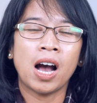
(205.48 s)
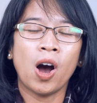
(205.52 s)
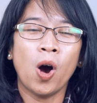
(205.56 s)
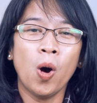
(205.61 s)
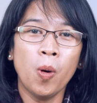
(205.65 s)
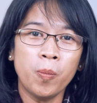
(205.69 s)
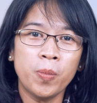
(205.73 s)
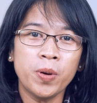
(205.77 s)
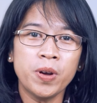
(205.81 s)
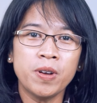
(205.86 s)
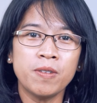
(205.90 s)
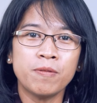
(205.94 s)

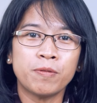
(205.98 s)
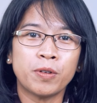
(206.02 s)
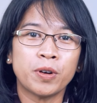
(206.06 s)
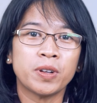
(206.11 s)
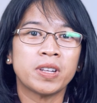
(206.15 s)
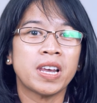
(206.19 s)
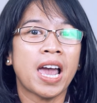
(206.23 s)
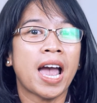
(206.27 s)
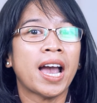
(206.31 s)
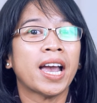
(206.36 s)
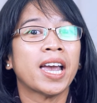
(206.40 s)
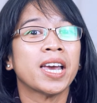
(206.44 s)
open for
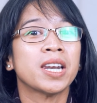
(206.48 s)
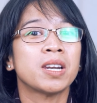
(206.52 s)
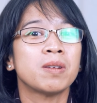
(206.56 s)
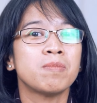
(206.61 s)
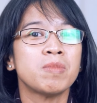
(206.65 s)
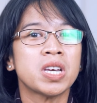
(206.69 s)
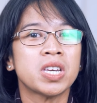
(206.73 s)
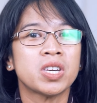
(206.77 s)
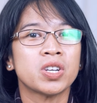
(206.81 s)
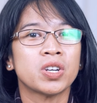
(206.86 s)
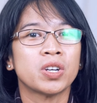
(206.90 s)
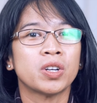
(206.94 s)
the
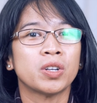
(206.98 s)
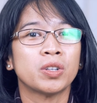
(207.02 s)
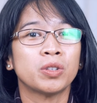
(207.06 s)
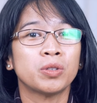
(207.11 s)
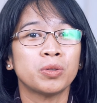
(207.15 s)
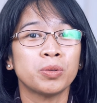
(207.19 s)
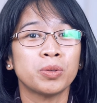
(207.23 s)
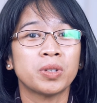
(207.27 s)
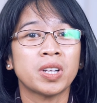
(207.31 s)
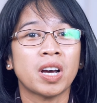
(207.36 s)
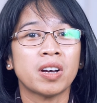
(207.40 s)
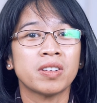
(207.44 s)
academic year
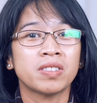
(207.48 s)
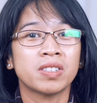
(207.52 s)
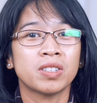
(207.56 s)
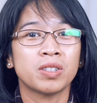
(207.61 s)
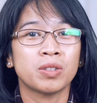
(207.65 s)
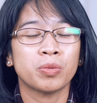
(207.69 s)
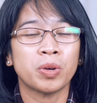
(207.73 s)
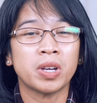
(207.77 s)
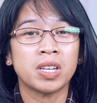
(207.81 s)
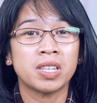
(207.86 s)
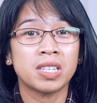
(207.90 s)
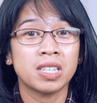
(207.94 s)

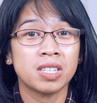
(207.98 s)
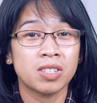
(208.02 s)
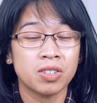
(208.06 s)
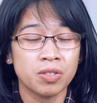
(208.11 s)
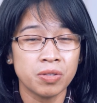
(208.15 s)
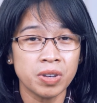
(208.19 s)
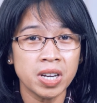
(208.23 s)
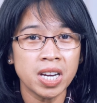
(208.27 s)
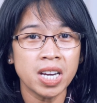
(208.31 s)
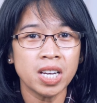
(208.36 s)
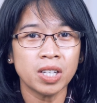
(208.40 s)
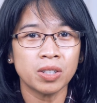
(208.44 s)

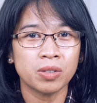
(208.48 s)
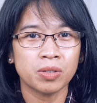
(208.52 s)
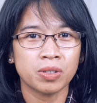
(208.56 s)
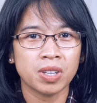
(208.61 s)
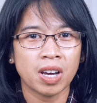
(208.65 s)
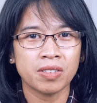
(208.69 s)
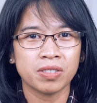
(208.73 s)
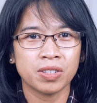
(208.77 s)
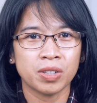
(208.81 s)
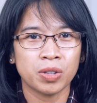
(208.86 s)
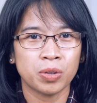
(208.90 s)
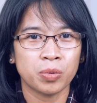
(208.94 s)

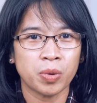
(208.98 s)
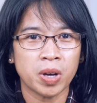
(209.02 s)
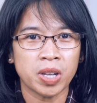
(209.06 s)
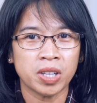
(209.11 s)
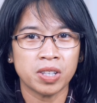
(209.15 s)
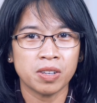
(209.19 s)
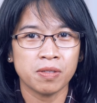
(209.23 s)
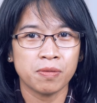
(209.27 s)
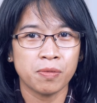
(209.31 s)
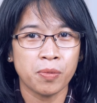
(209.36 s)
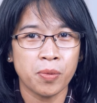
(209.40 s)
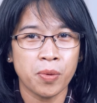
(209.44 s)

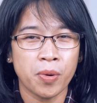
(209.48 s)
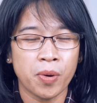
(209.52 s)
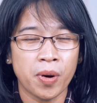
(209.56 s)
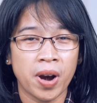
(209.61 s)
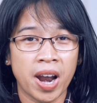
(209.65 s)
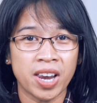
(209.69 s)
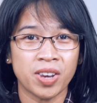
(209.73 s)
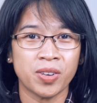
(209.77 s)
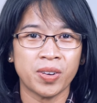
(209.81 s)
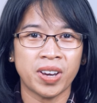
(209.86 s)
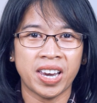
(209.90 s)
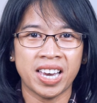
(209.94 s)
2023-2024,
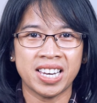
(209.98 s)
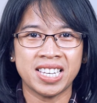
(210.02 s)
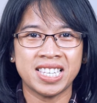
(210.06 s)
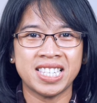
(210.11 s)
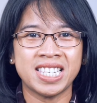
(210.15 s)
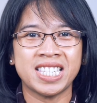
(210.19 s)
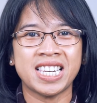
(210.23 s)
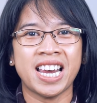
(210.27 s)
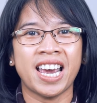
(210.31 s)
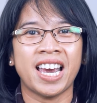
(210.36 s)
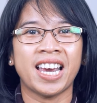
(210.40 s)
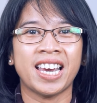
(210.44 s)
and you can
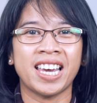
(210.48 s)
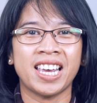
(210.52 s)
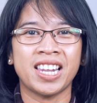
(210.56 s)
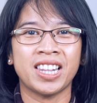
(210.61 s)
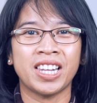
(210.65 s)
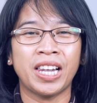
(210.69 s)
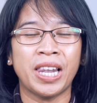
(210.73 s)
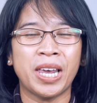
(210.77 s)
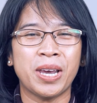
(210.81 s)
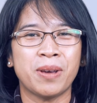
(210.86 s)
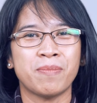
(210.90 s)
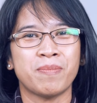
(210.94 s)
check in
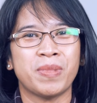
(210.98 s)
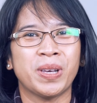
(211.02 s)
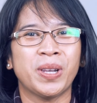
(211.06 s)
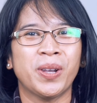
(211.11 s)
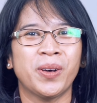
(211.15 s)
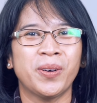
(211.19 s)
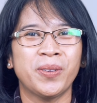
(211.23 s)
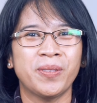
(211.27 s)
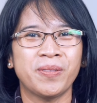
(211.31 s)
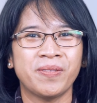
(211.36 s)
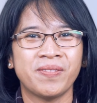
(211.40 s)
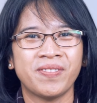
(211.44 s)
the link
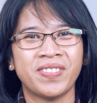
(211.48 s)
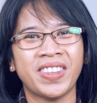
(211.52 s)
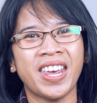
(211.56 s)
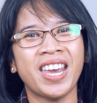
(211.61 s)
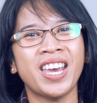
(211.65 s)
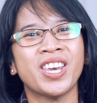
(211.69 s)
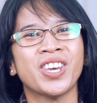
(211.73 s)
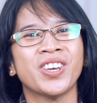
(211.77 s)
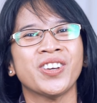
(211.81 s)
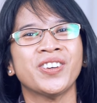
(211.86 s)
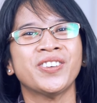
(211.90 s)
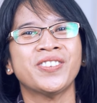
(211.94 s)
below.
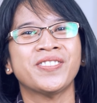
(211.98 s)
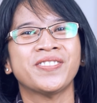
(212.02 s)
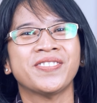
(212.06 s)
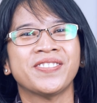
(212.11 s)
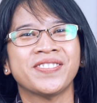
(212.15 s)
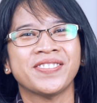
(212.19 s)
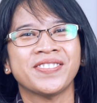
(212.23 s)
Thank you.